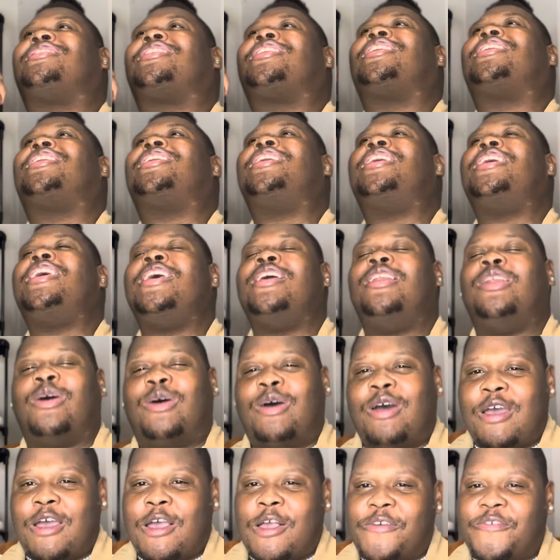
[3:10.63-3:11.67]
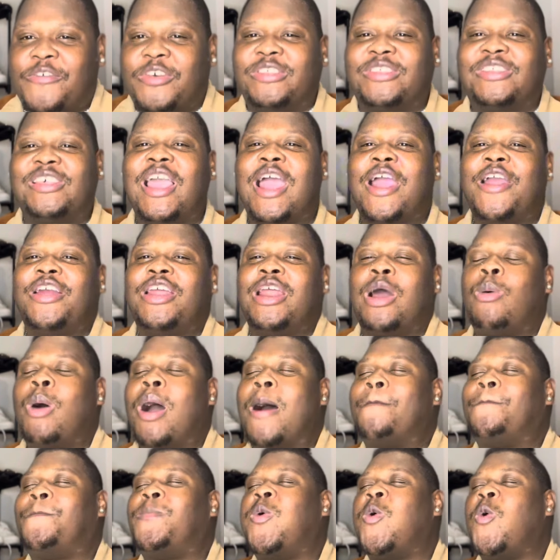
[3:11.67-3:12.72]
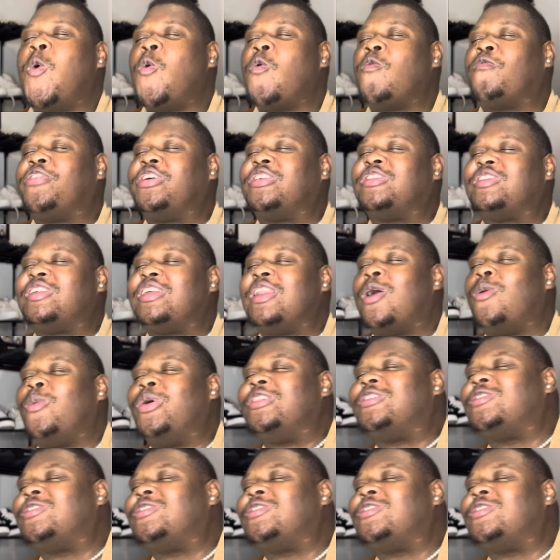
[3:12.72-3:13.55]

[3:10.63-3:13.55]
kill. If you see her in a one poof is still away,